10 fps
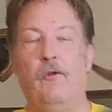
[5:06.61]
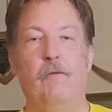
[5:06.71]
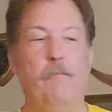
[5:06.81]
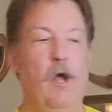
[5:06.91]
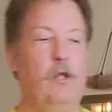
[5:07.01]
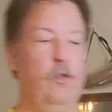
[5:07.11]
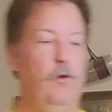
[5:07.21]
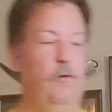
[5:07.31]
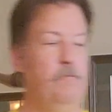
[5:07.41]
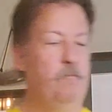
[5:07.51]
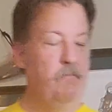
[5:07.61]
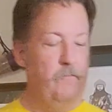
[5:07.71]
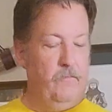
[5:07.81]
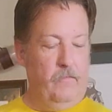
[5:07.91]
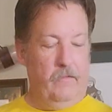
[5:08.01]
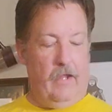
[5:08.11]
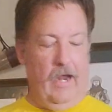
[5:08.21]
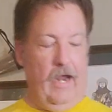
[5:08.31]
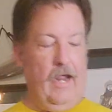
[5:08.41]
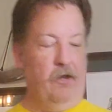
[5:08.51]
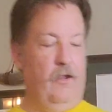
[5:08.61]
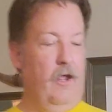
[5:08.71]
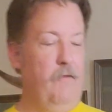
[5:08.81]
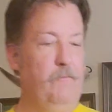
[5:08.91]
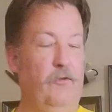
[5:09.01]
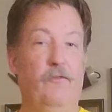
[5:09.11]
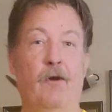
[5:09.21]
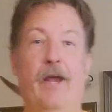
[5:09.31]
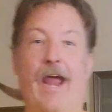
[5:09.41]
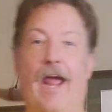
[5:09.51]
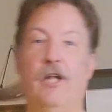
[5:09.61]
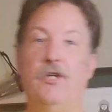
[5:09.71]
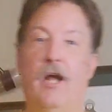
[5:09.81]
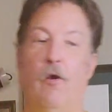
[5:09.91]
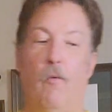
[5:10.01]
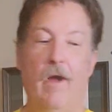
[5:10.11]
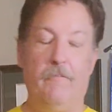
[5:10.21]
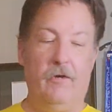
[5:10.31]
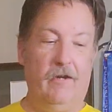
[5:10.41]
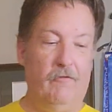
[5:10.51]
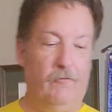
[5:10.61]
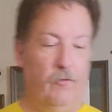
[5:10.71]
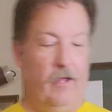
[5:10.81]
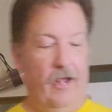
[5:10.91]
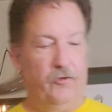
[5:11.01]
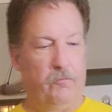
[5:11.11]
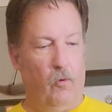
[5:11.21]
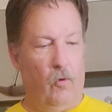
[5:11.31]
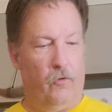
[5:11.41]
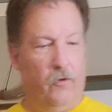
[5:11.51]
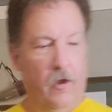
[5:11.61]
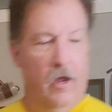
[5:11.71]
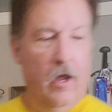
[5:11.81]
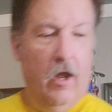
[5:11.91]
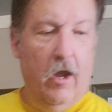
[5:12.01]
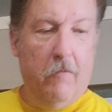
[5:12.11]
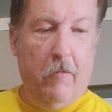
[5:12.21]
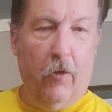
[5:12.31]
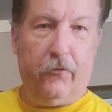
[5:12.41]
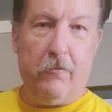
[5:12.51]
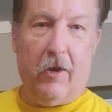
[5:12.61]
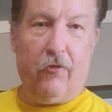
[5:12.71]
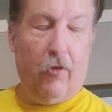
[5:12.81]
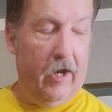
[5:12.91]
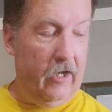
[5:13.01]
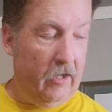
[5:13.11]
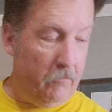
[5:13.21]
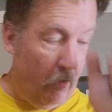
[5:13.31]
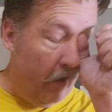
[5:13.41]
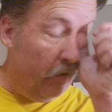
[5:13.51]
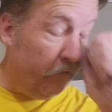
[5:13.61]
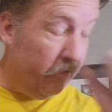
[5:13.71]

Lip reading: the buckler, and is a very agile weapon even for that sport. Most of my training prior to